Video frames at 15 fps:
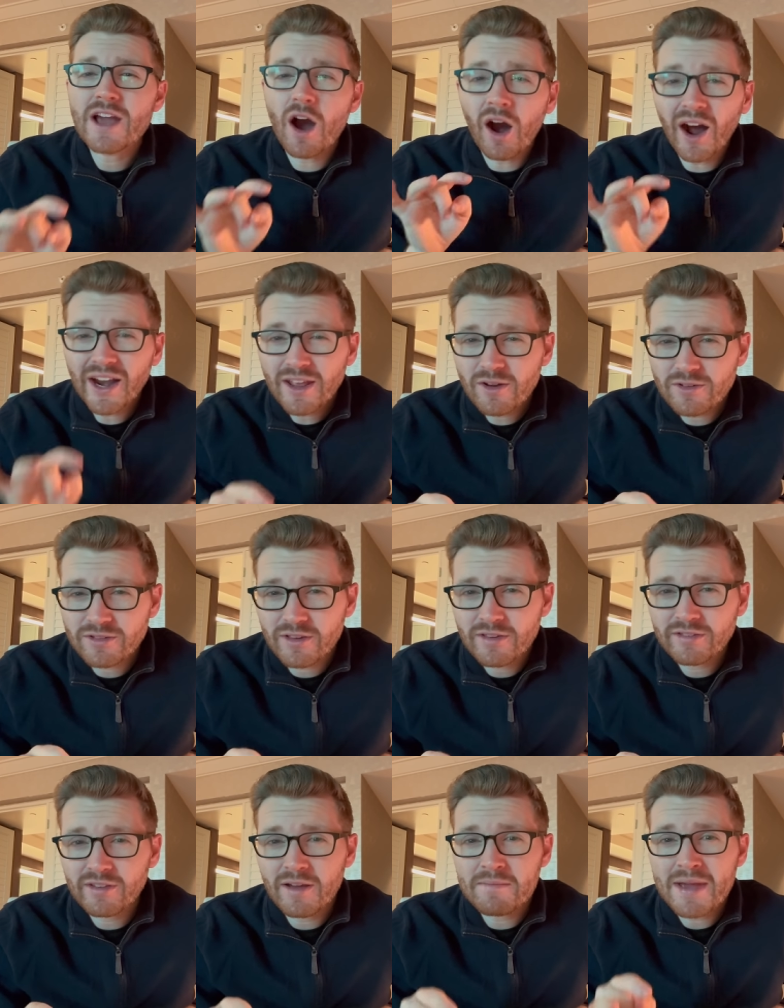audio
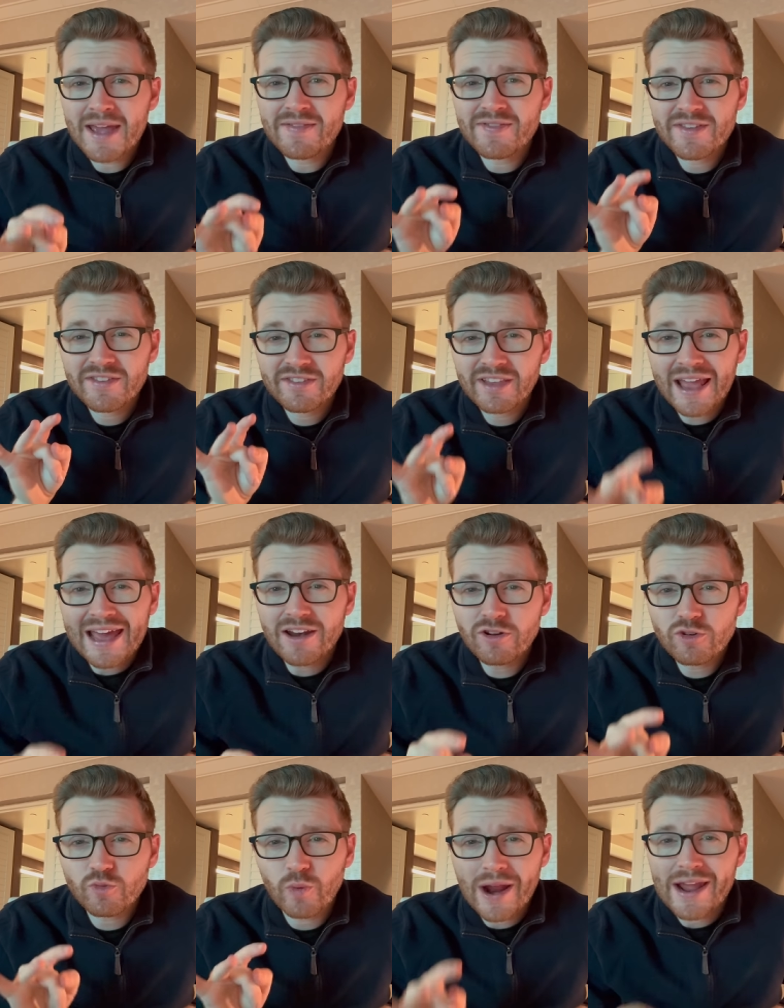system in the
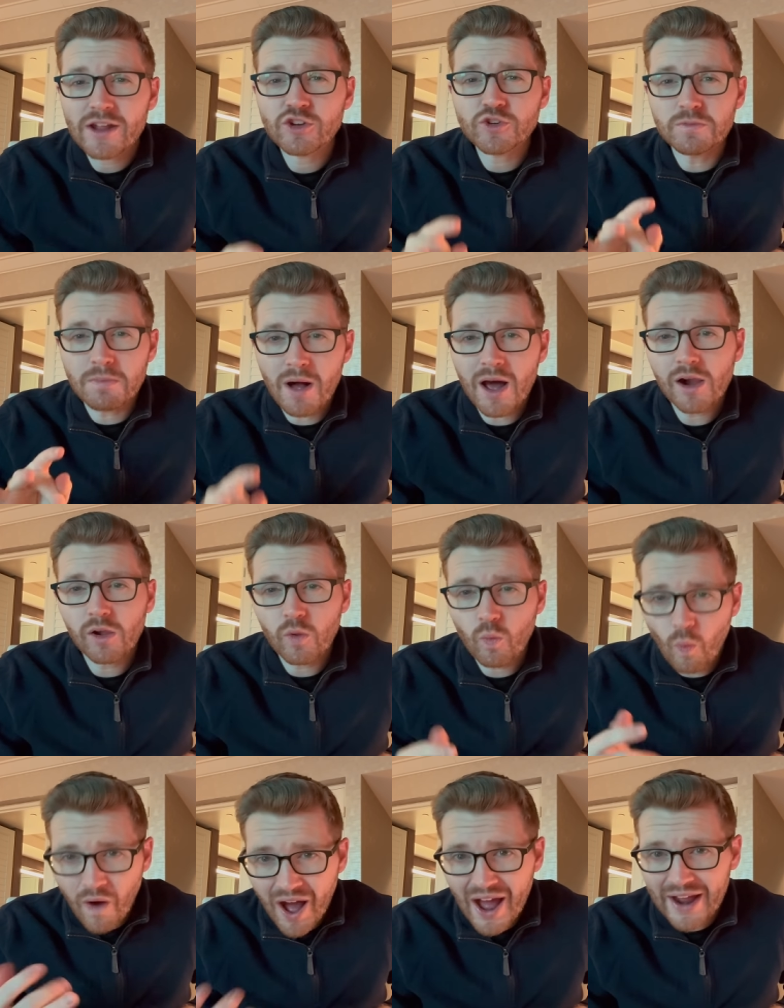standard range Model
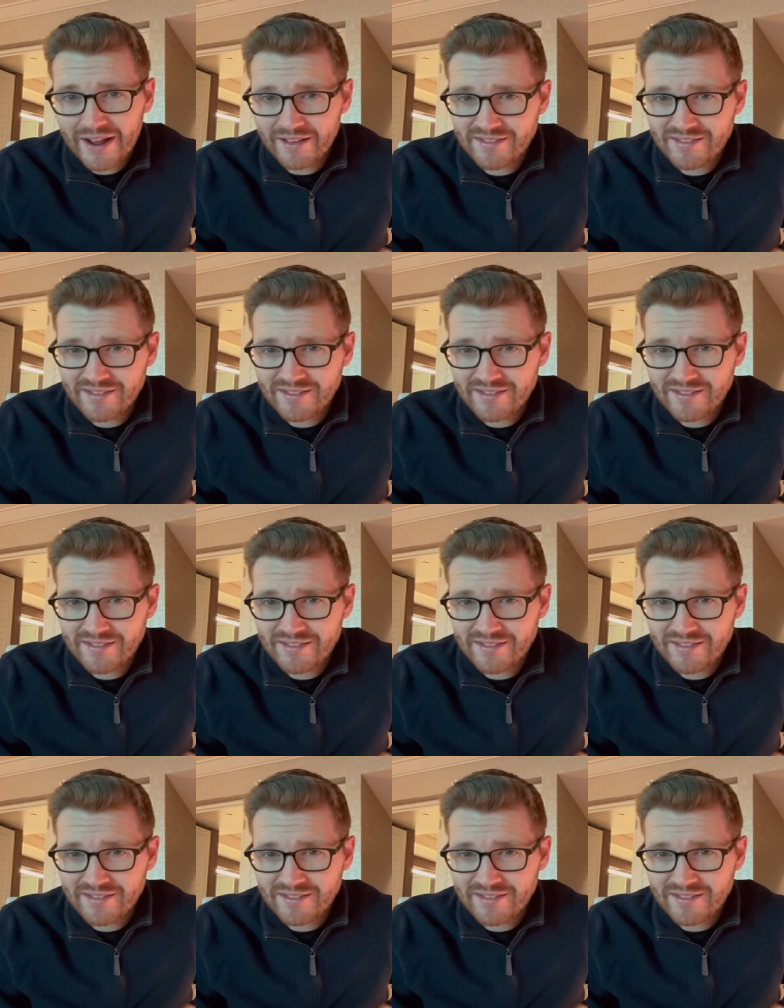Y.